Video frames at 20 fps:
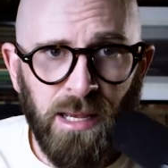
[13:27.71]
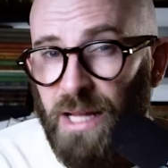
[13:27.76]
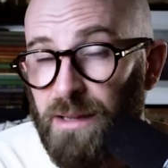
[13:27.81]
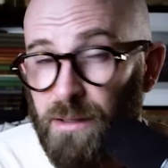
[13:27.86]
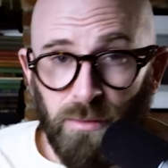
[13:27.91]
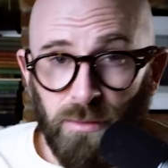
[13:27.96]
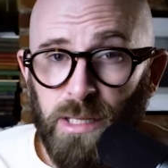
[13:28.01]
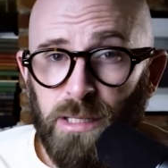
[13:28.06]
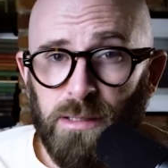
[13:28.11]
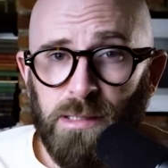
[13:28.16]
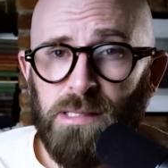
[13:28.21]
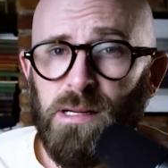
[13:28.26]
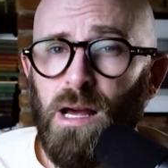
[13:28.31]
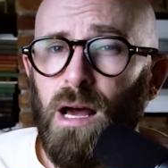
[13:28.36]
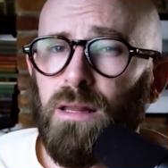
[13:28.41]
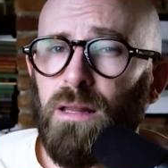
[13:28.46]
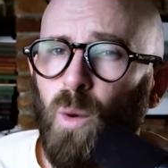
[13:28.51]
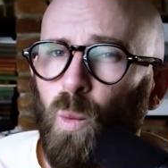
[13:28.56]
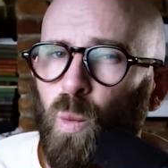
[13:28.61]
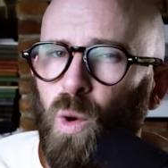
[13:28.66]
And the real
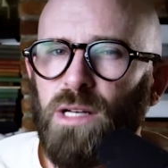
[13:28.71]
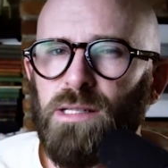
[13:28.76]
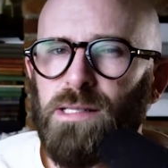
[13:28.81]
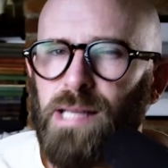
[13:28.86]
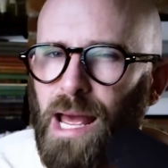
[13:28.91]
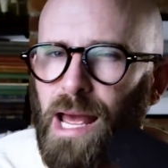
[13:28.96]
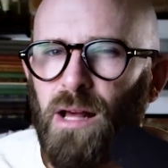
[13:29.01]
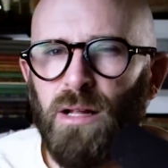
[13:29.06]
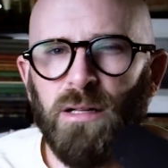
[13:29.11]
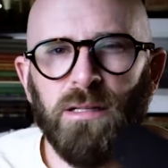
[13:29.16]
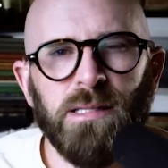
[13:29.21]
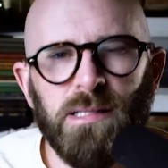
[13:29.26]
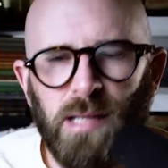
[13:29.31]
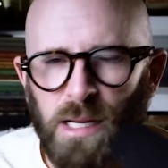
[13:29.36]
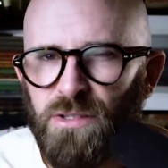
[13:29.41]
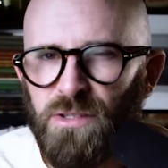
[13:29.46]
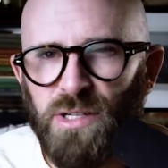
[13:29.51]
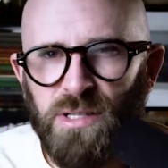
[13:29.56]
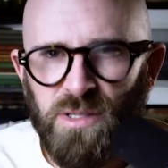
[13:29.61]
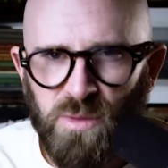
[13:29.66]
star that once held
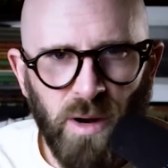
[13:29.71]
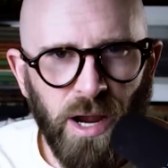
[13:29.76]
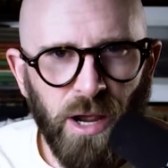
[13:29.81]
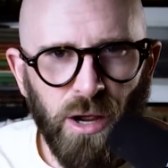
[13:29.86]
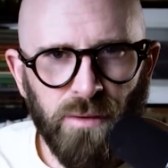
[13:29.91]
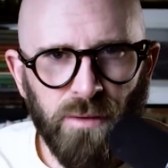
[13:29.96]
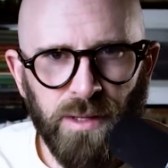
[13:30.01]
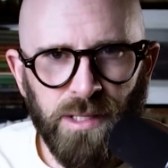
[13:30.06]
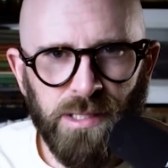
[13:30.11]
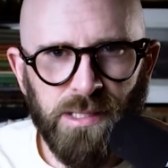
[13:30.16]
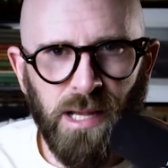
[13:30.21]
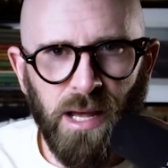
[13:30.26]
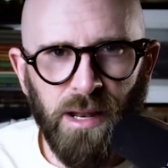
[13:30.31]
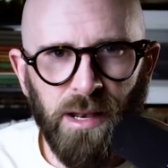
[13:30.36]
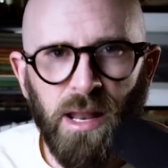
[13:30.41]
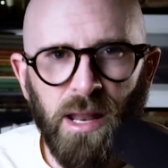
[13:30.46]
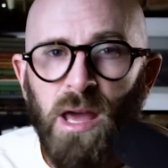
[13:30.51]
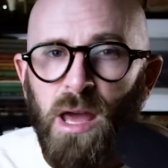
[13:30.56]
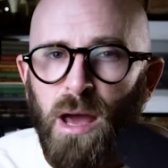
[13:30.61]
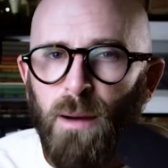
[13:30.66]
such a sway over the
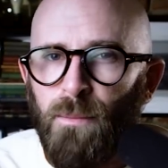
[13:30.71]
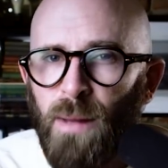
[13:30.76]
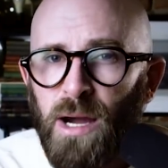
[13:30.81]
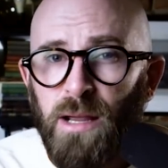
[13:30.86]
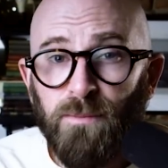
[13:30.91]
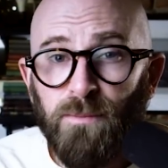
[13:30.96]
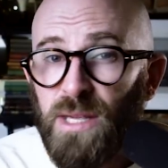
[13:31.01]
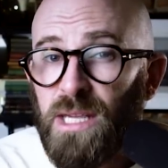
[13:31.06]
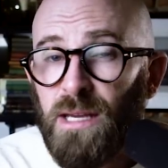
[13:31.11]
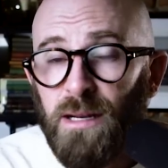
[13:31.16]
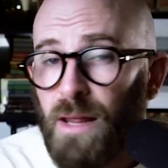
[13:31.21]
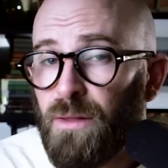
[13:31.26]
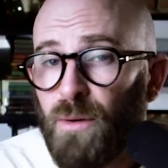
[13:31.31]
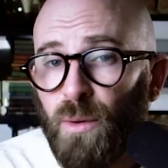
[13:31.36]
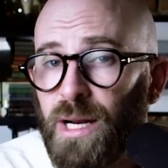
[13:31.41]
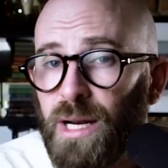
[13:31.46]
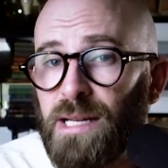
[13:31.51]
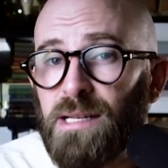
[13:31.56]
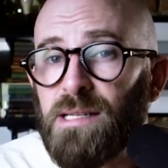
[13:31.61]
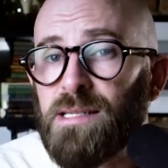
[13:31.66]
Sun might be another
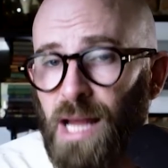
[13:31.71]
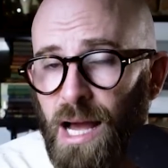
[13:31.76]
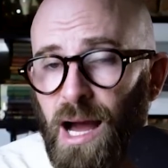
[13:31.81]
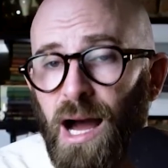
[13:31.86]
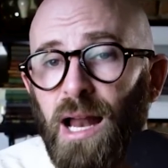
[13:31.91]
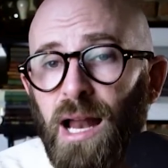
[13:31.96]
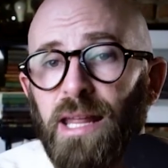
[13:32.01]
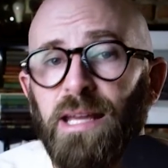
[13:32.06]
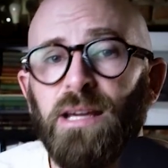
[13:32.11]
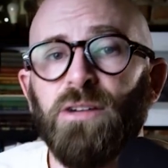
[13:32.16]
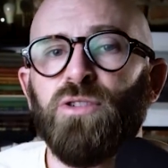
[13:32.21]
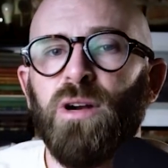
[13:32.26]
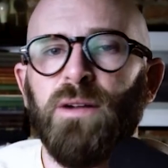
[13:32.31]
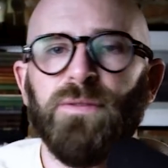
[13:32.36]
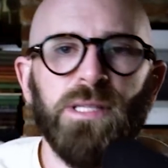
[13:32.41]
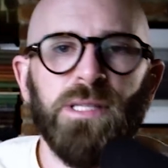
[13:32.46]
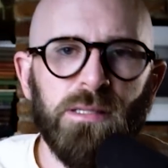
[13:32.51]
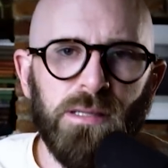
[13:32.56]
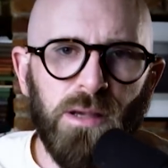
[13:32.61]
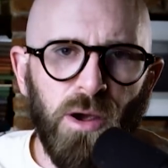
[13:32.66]
one entirely,
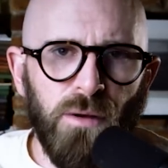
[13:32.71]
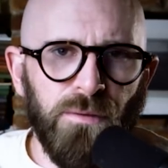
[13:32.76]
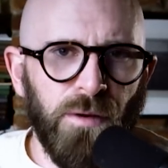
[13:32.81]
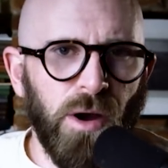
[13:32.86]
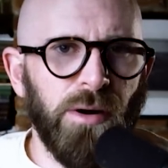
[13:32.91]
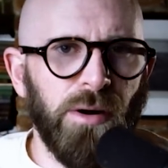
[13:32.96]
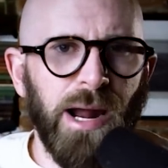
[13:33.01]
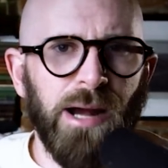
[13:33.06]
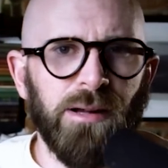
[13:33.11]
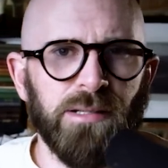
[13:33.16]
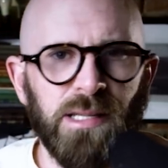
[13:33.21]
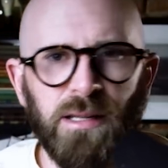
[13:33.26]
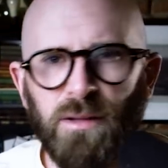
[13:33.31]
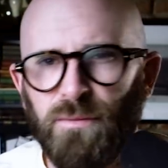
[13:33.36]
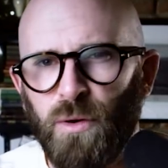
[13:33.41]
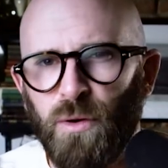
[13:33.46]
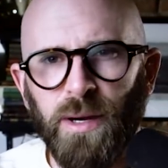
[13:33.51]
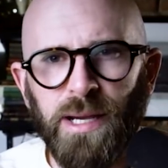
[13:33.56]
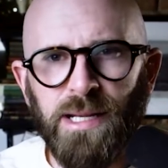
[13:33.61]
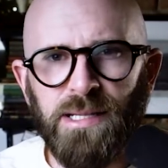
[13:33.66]
adrift so far out in the
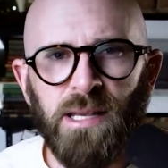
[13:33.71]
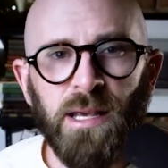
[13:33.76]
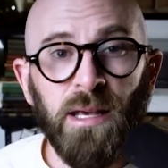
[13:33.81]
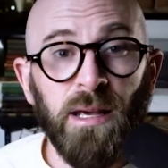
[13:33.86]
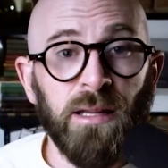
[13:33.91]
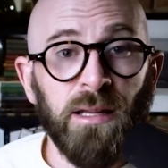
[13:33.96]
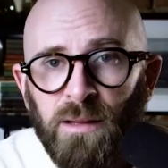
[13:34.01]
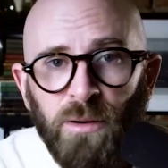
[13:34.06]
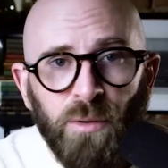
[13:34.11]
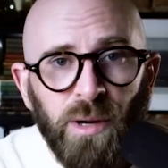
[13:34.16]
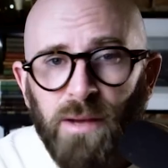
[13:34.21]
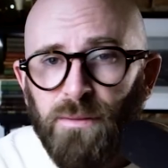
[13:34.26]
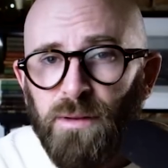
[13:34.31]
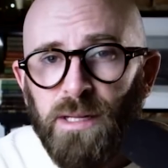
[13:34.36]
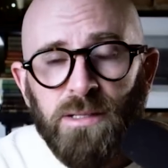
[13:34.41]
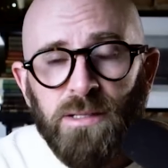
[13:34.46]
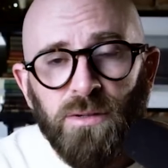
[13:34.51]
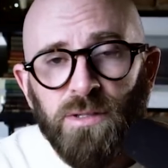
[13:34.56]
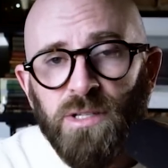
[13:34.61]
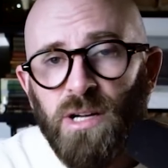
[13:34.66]
void that we have
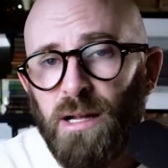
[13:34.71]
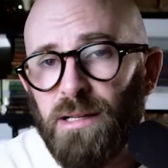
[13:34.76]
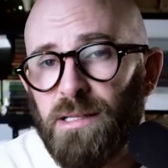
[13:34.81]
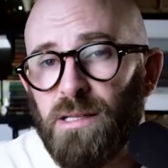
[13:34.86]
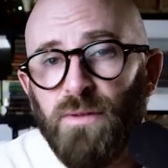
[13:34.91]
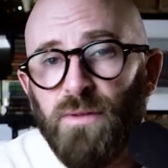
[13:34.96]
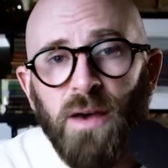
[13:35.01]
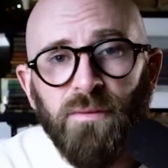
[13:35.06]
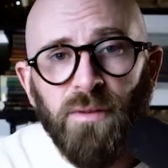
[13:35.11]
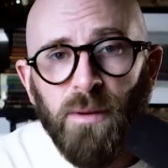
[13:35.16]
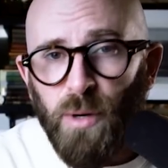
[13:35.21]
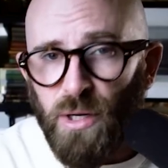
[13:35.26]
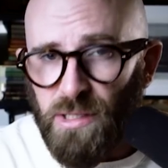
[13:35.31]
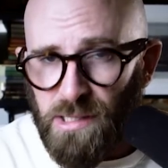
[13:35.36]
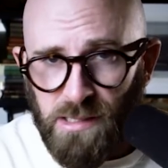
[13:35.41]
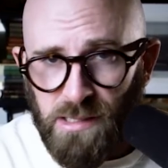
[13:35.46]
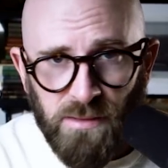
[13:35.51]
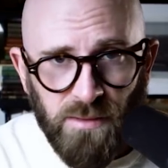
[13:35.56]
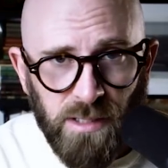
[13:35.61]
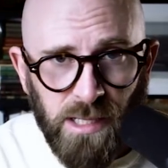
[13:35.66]
little chance of ever
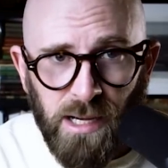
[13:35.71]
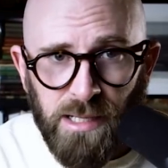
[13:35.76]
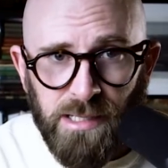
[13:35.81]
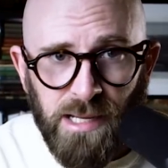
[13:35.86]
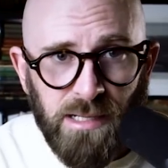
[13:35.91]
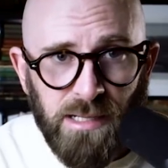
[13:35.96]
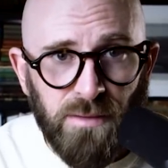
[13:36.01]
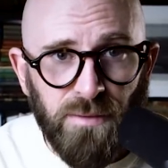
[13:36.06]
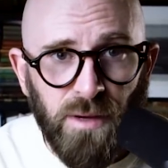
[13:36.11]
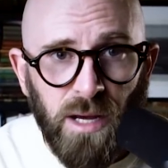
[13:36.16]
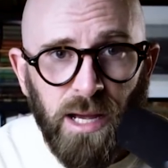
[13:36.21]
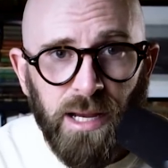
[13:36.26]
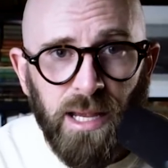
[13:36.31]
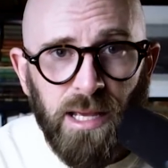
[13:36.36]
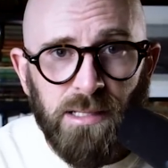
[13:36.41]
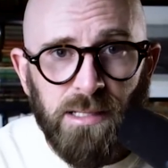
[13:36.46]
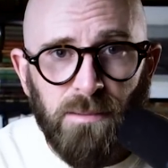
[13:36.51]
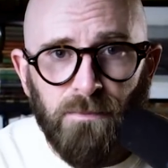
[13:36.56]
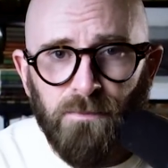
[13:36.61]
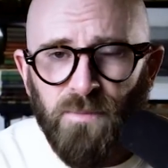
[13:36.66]
positively identifying
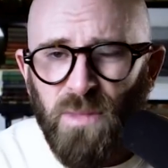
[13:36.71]
it.